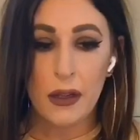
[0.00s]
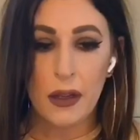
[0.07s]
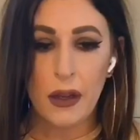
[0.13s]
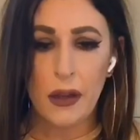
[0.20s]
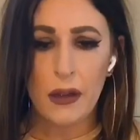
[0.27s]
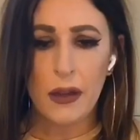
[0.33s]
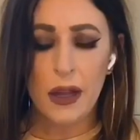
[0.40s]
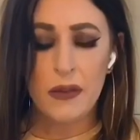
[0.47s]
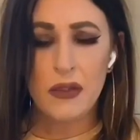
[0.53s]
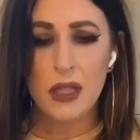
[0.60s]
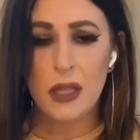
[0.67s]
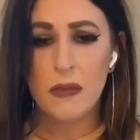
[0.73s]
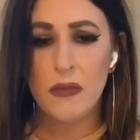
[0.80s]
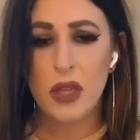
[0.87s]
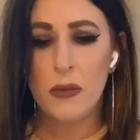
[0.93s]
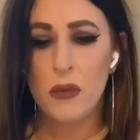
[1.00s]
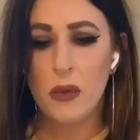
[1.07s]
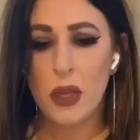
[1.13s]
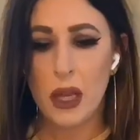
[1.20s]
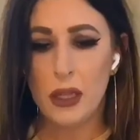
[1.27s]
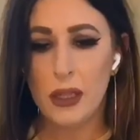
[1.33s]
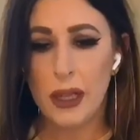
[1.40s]
I've seen people
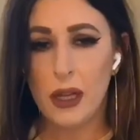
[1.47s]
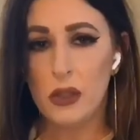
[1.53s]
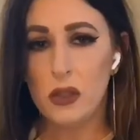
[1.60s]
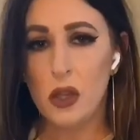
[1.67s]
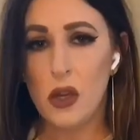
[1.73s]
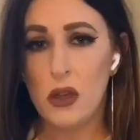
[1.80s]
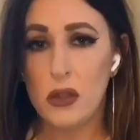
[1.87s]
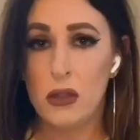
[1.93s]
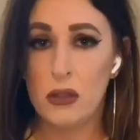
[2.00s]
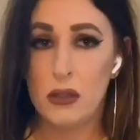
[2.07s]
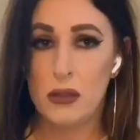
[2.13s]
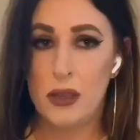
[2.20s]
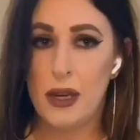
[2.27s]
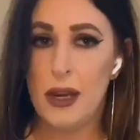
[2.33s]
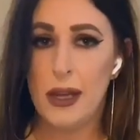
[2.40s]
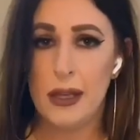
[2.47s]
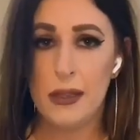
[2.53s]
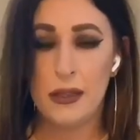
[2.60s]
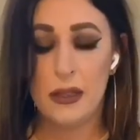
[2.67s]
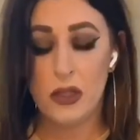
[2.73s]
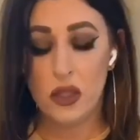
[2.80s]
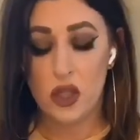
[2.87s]
get like a long,
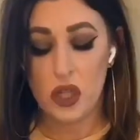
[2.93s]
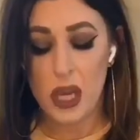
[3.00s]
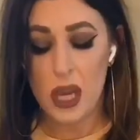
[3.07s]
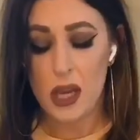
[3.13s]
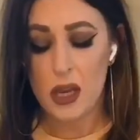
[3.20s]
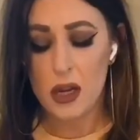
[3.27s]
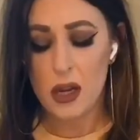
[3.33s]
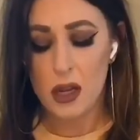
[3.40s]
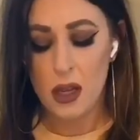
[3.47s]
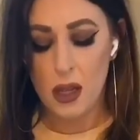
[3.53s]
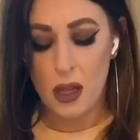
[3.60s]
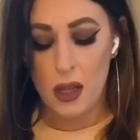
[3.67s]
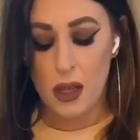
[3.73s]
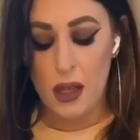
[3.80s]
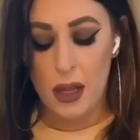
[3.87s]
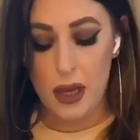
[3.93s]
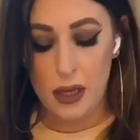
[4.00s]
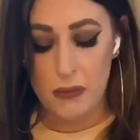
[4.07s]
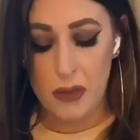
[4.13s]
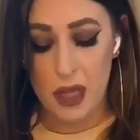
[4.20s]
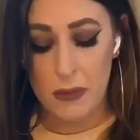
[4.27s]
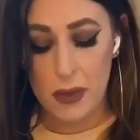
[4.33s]
nice chain
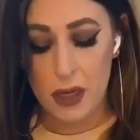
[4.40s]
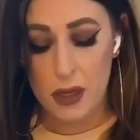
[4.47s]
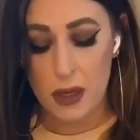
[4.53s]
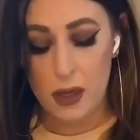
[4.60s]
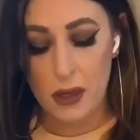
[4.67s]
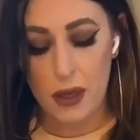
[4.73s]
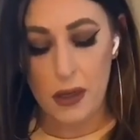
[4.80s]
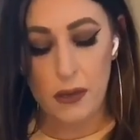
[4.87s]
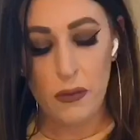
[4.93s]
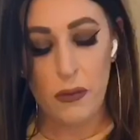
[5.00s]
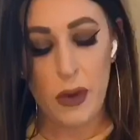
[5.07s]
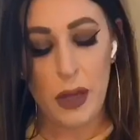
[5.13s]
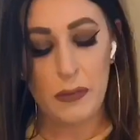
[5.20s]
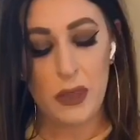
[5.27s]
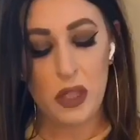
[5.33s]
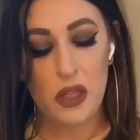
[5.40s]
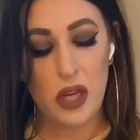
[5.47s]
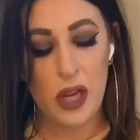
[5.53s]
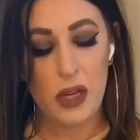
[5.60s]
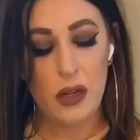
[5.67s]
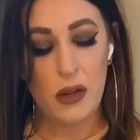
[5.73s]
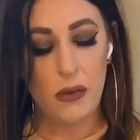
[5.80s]
and maybe wrap the
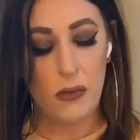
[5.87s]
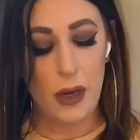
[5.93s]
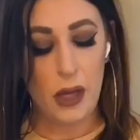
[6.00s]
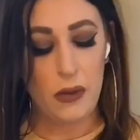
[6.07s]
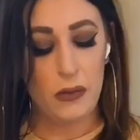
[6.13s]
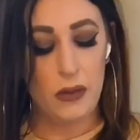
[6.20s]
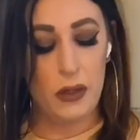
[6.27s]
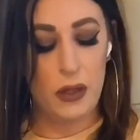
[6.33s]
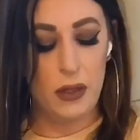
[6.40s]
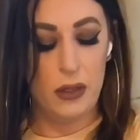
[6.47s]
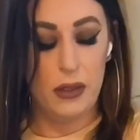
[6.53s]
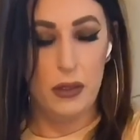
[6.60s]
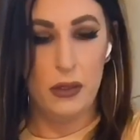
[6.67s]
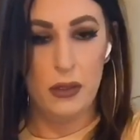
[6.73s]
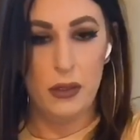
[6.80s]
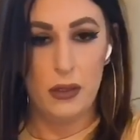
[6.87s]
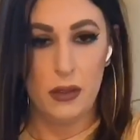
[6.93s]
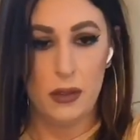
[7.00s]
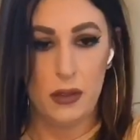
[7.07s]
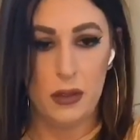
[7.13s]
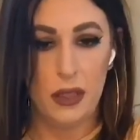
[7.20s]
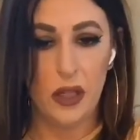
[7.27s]
chain around,
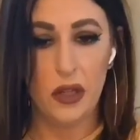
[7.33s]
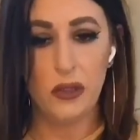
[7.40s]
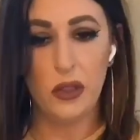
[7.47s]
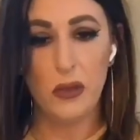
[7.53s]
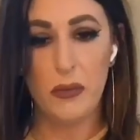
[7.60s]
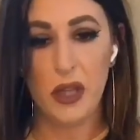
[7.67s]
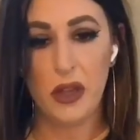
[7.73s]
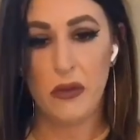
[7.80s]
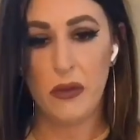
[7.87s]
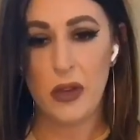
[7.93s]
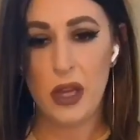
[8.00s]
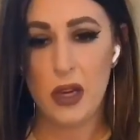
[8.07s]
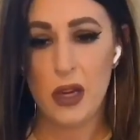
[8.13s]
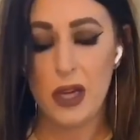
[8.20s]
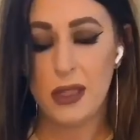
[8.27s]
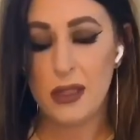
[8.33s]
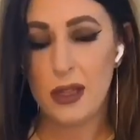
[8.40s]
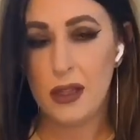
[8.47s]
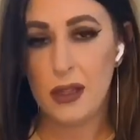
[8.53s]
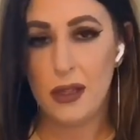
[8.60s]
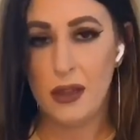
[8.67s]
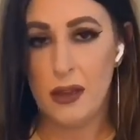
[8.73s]
you know, loop it through here. It's
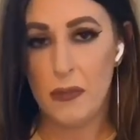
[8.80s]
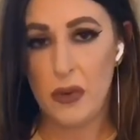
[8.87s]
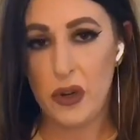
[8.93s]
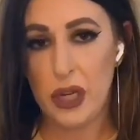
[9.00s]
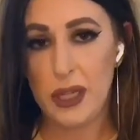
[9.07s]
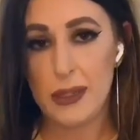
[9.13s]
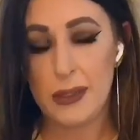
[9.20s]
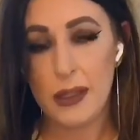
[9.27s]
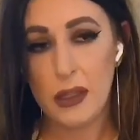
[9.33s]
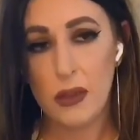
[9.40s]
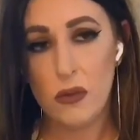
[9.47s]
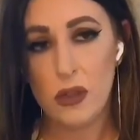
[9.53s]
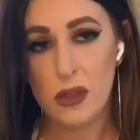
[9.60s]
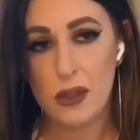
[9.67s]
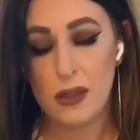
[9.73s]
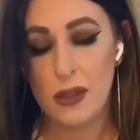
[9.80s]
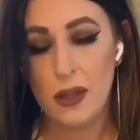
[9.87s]
not the prettiest thing in the world.